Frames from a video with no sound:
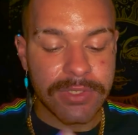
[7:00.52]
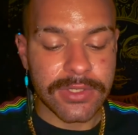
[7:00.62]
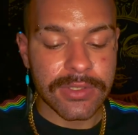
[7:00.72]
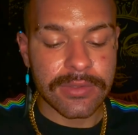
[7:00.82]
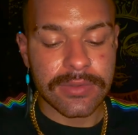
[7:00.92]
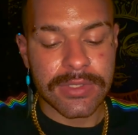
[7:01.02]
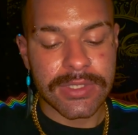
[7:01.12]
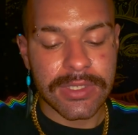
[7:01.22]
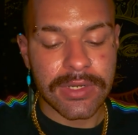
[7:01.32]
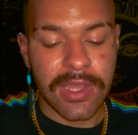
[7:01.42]
to you. Let's
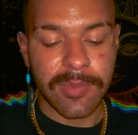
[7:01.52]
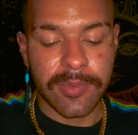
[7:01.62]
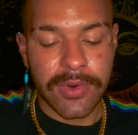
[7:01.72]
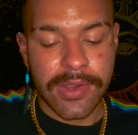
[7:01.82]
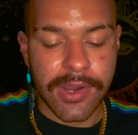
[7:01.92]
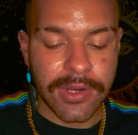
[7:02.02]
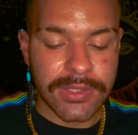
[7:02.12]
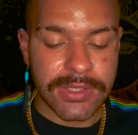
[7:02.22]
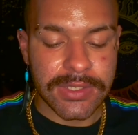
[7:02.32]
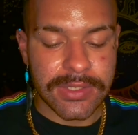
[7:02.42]
get a couple more
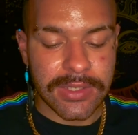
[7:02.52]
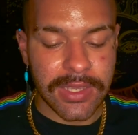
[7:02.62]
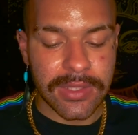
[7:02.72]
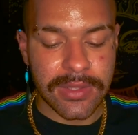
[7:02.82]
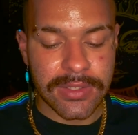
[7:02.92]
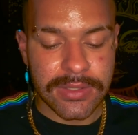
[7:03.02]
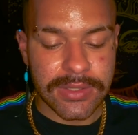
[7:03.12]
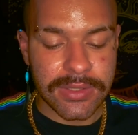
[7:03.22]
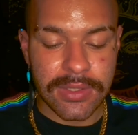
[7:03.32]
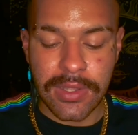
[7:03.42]
cards to enlighten
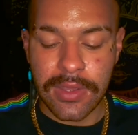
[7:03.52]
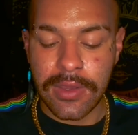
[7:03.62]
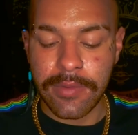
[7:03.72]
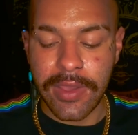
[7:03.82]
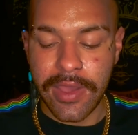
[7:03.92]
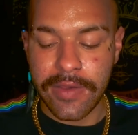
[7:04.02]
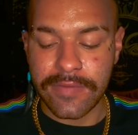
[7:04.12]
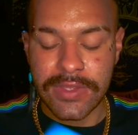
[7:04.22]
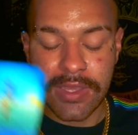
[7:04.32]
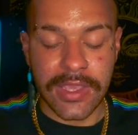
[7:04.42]
this. We have
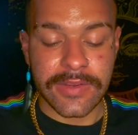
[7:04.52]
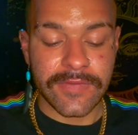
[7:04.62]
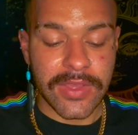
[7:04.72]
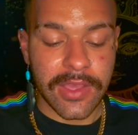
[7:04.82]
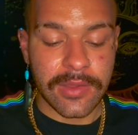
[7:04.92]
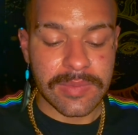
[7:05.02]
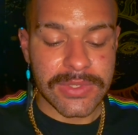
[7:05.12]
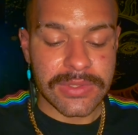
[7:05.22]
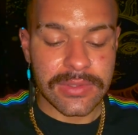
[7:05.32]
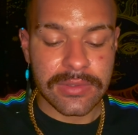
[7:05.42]
the Eight of
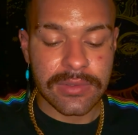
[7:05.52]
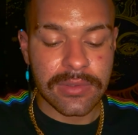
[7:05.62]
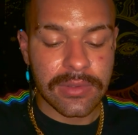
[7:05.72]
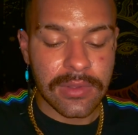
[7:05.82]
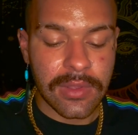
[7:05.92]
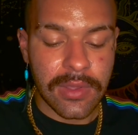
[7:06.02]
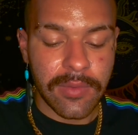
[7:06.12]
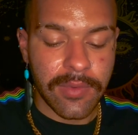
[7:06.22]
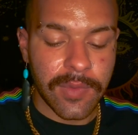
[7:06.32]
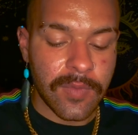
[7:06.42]
Cups.
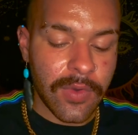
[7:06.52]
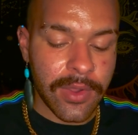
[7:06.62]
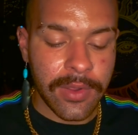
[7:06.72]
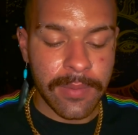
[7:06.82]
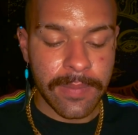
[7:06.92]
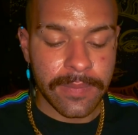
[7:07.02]
One more.